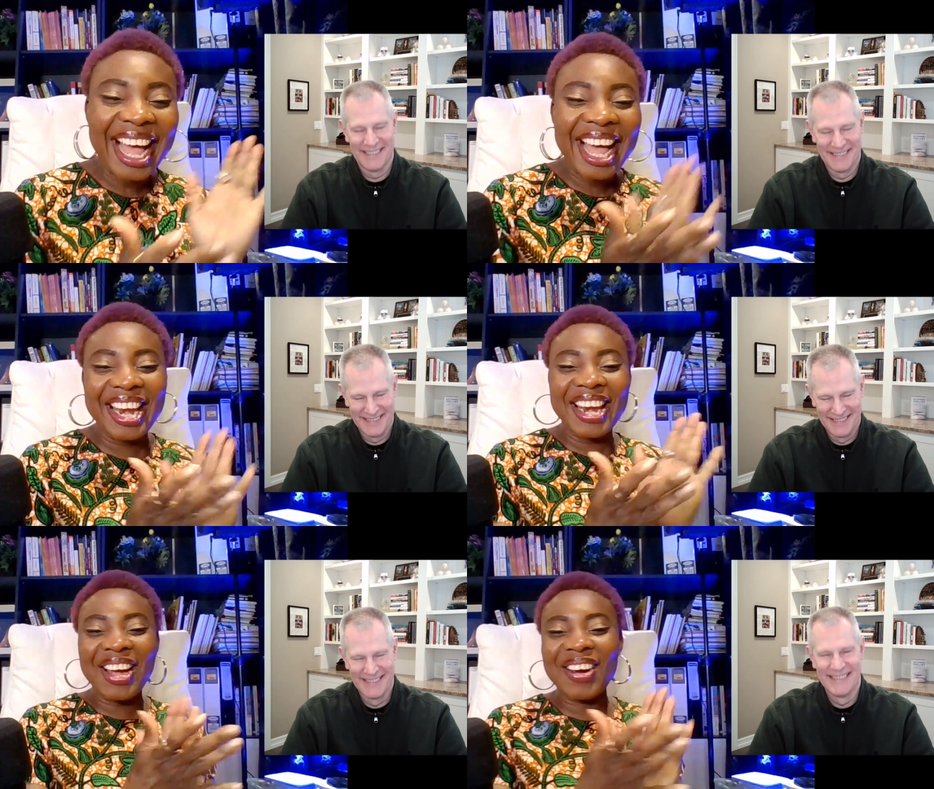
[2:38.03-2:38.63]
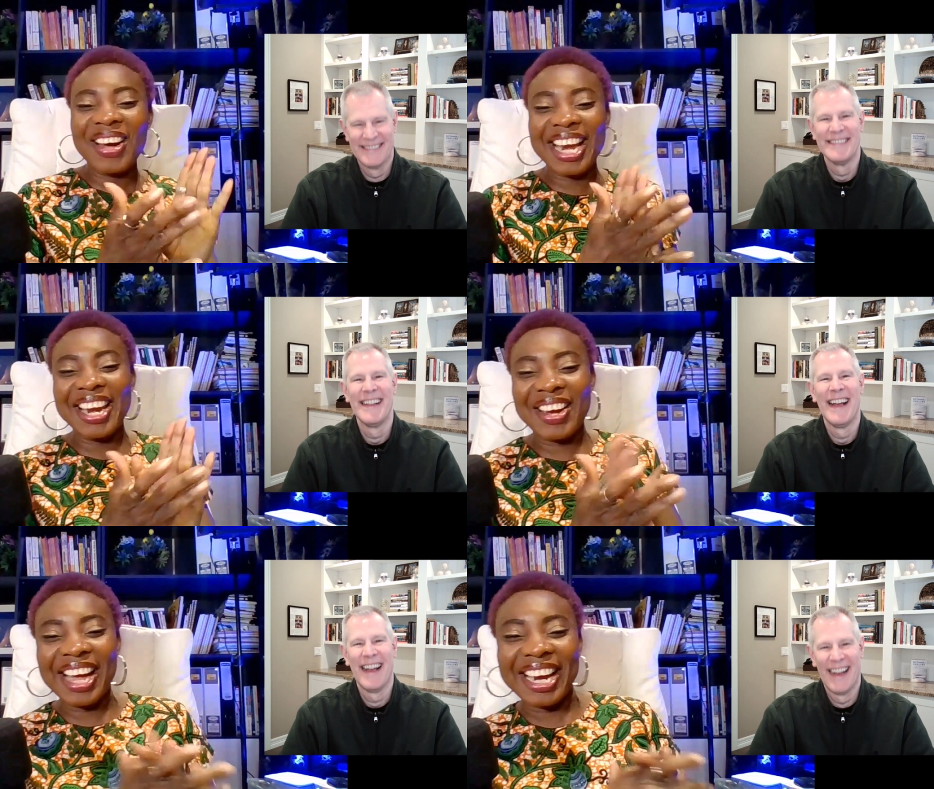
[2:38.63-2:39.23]
Speaker 1: Hello,
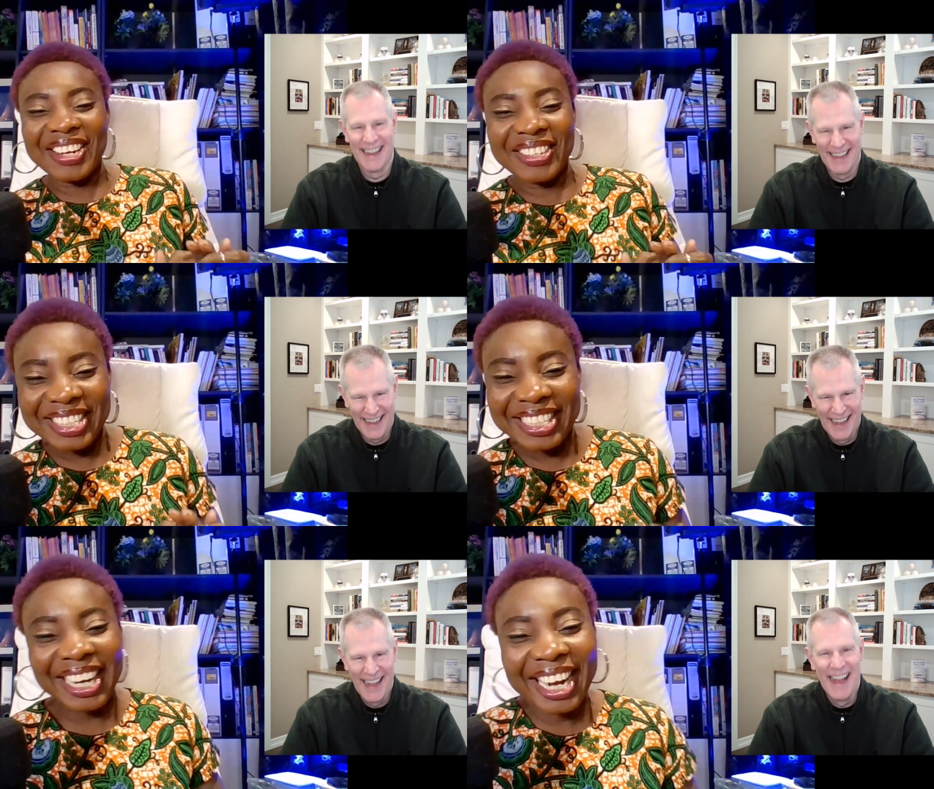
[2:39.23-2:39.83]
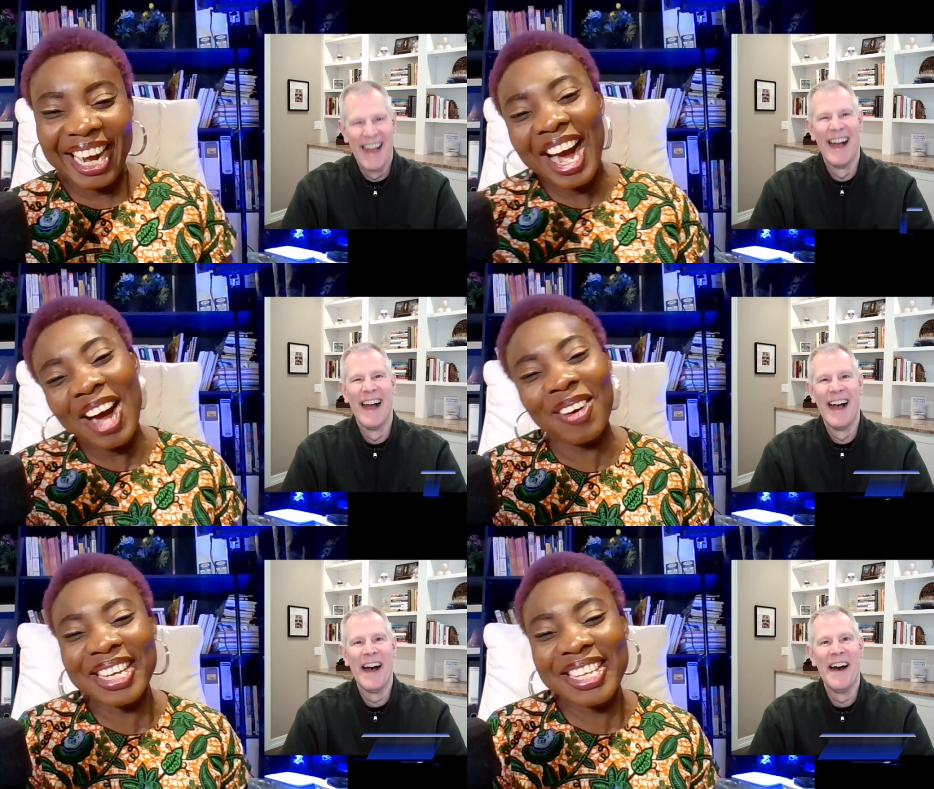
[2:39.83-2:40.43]
hello, hello, Tucker.
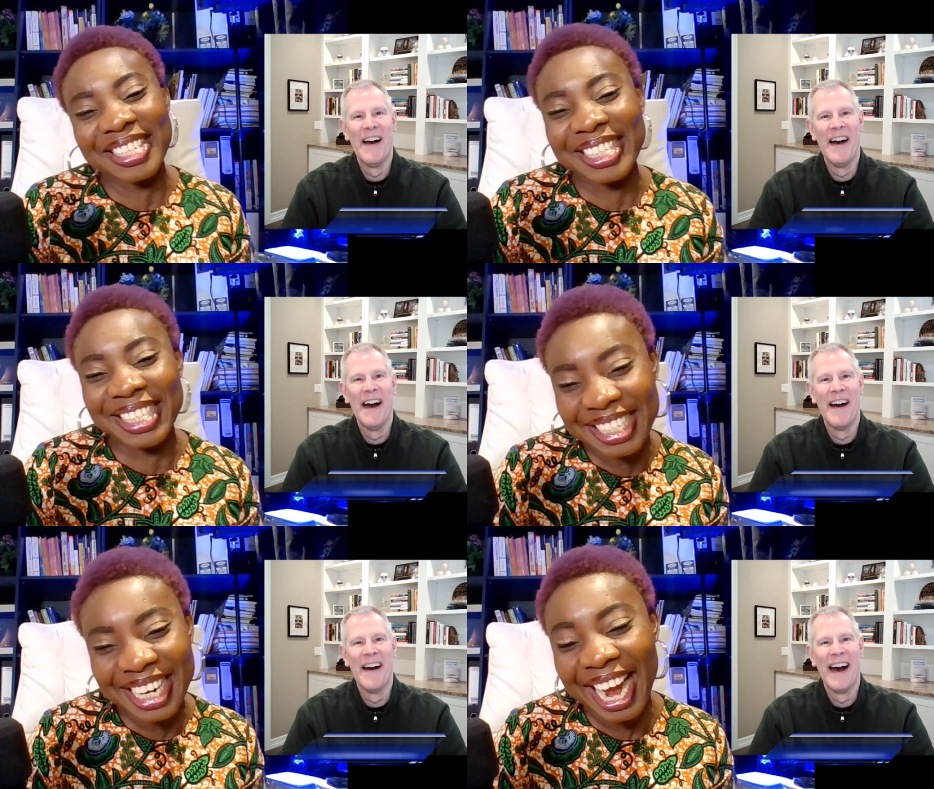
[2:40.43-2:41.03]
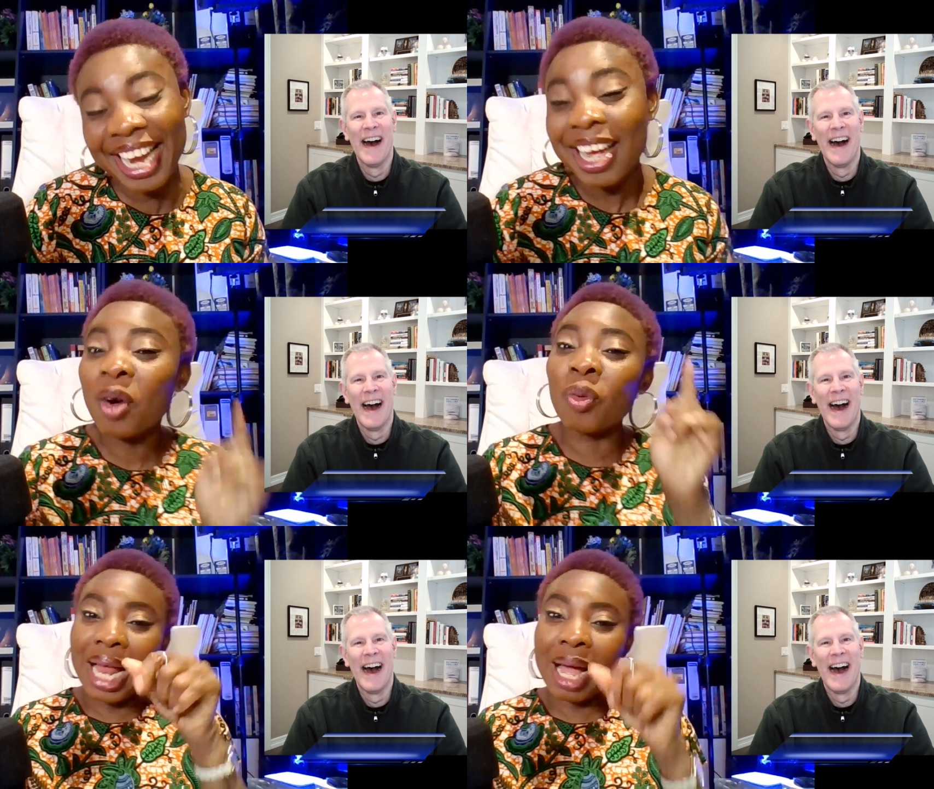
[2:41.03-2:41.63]
How are you today?
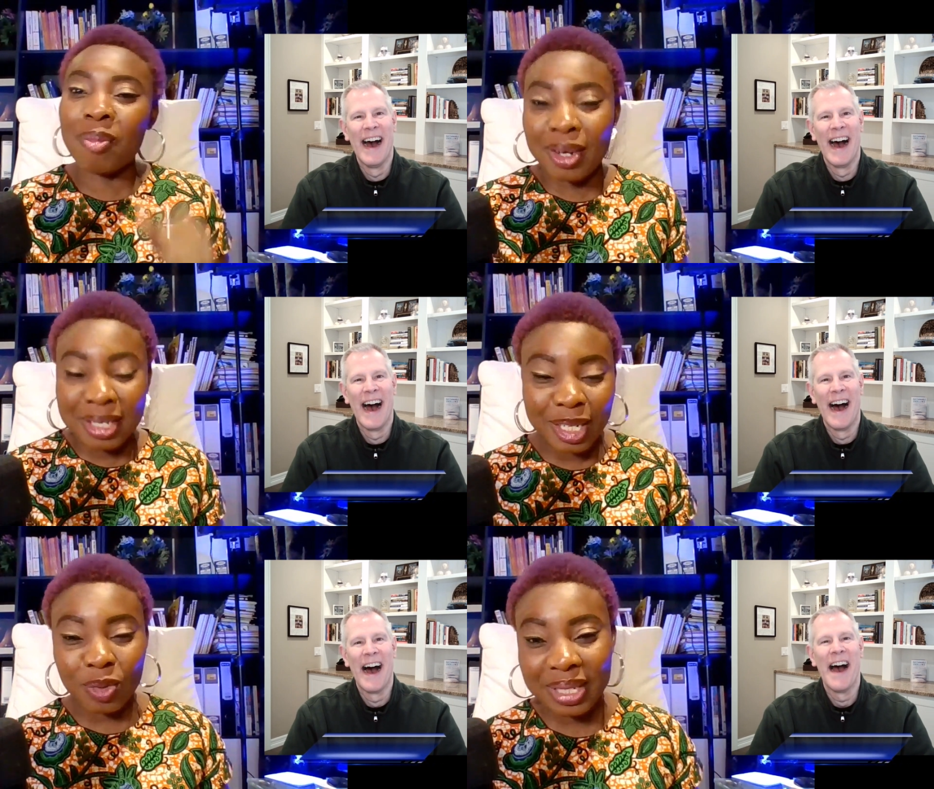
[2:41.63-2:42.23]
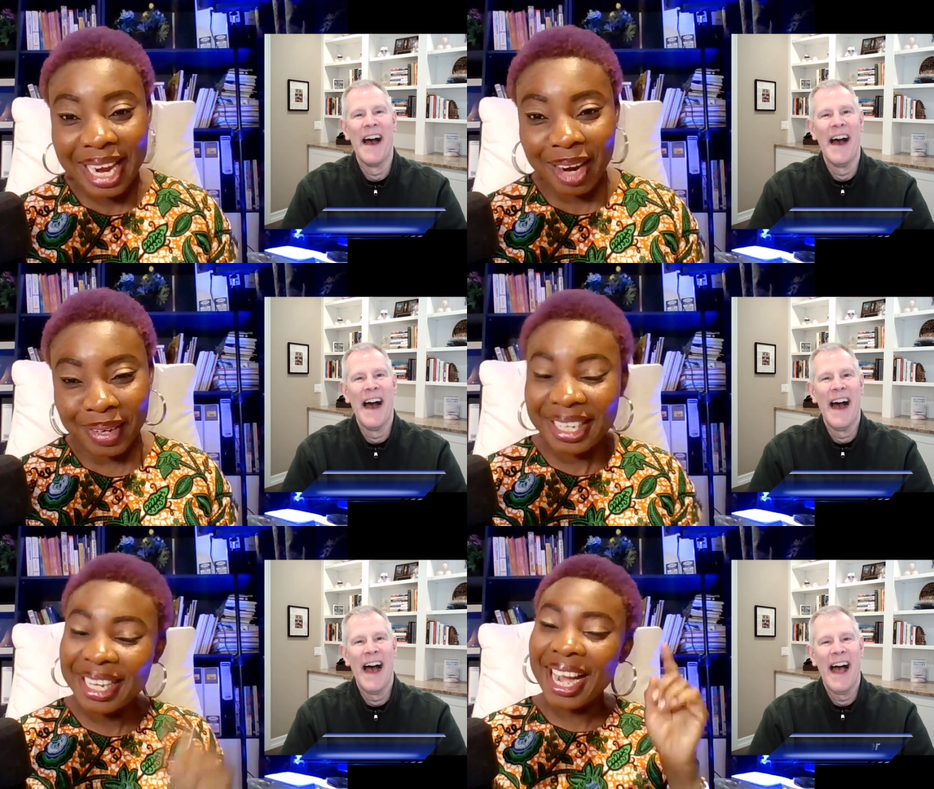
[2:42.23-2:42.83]
Well, I'm going to stick with
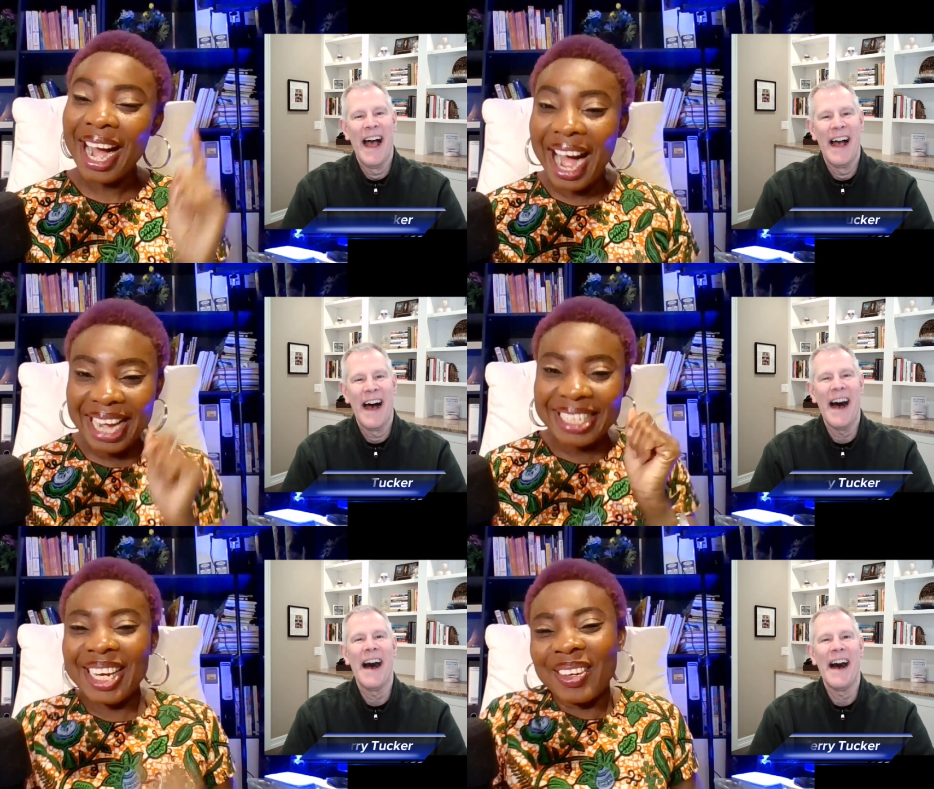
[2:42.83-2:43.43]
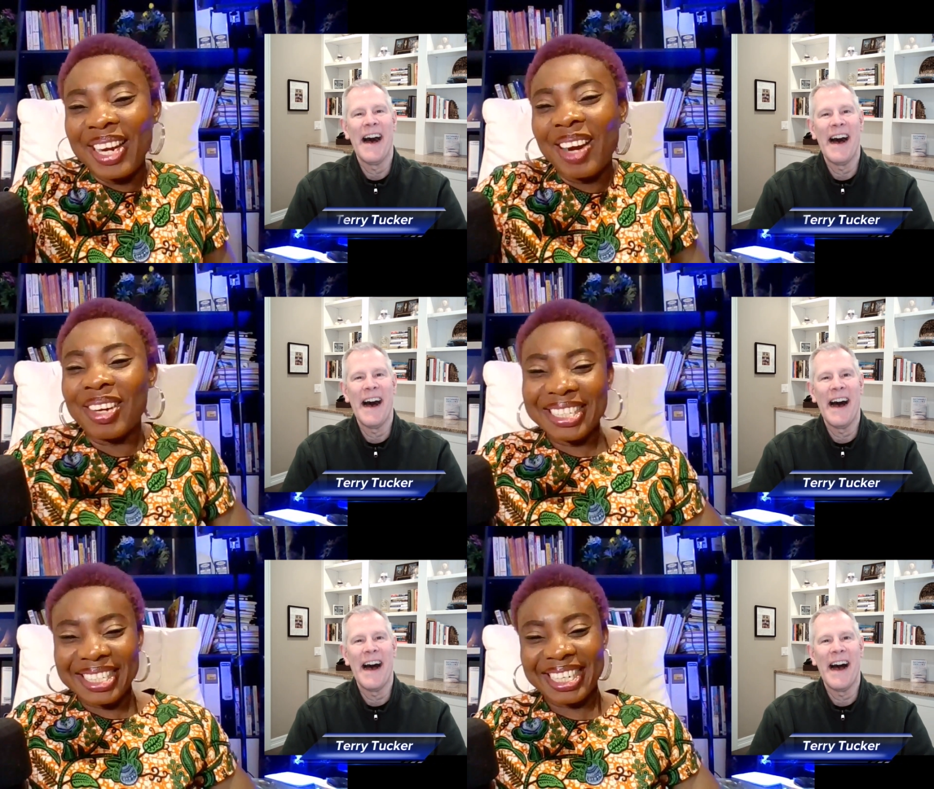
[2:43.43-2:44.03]
Terry. Hi, Terry. How
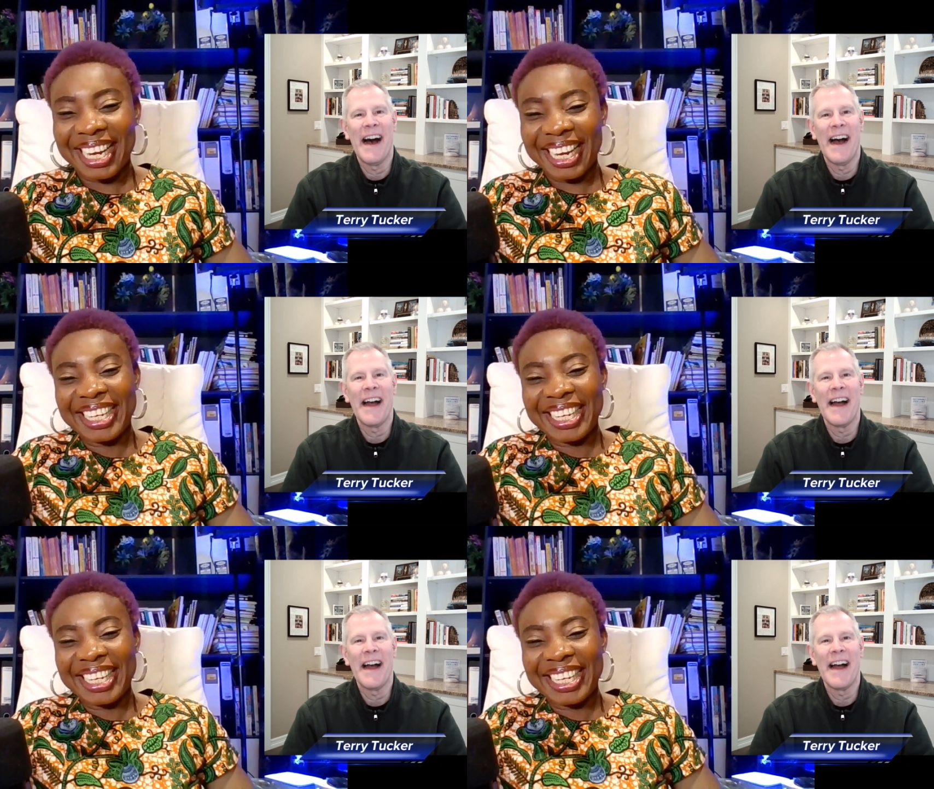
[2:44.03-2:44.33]
are you today?